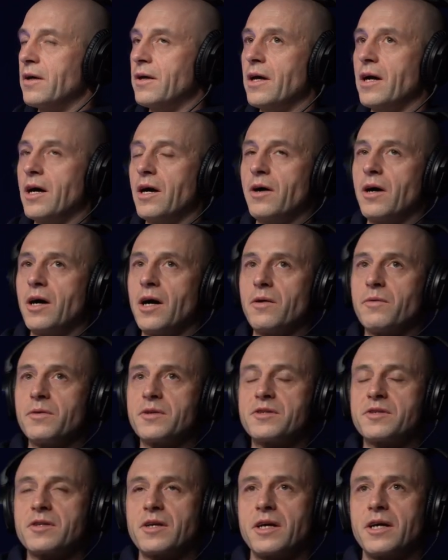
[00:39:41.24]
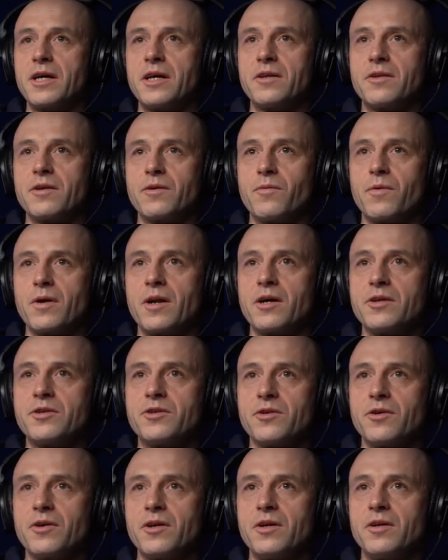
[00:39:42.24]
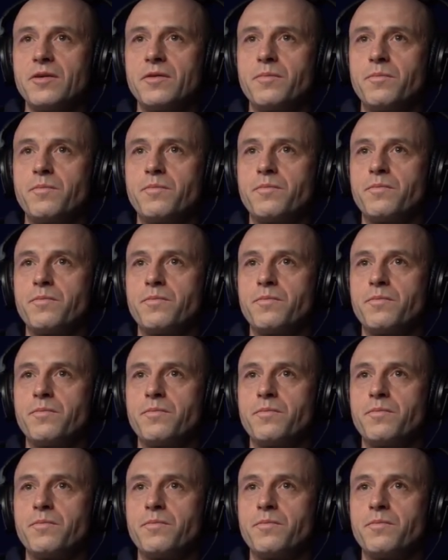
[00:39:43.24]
yeah, I, I would say that when I joined